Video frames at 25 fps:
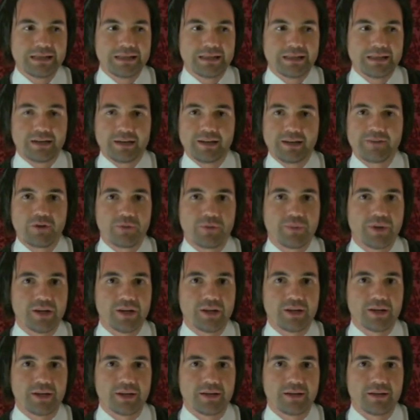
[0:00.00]
The
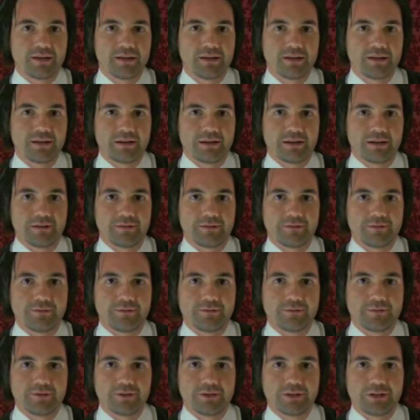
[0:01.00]
inevitability of
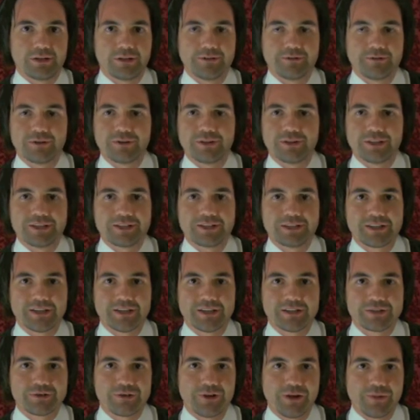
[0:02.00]
of all these
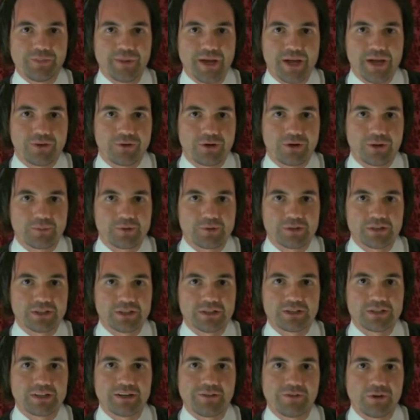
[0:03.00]
cities going bankrupt is,
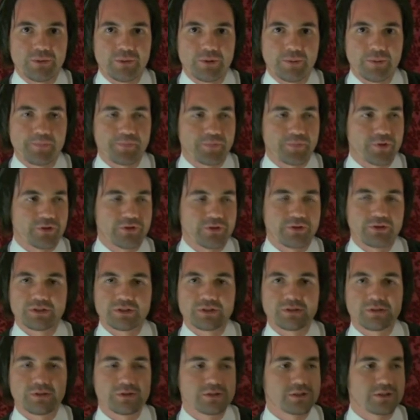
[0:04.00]
is inevitable. There,
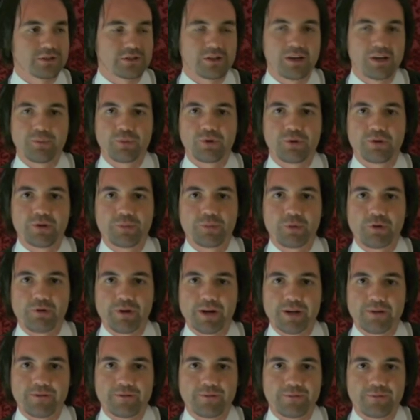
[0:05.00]
there's there's a couple of them
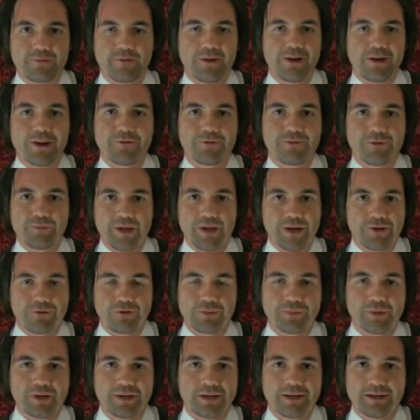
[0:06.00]
already filing for
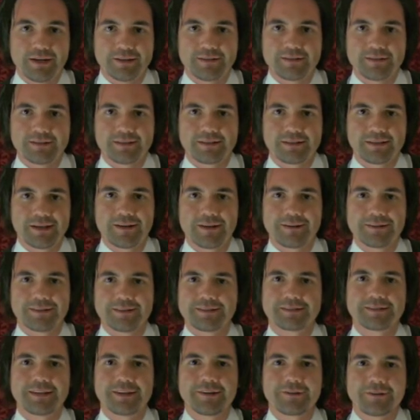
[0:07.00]
bankruptcy, and in Cal- the
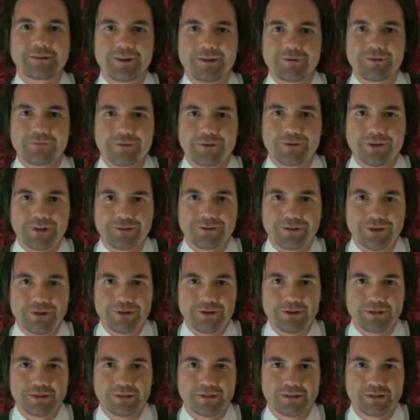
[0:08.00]
state of California
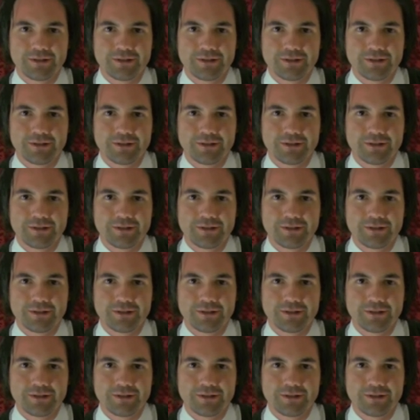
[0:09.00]
alone,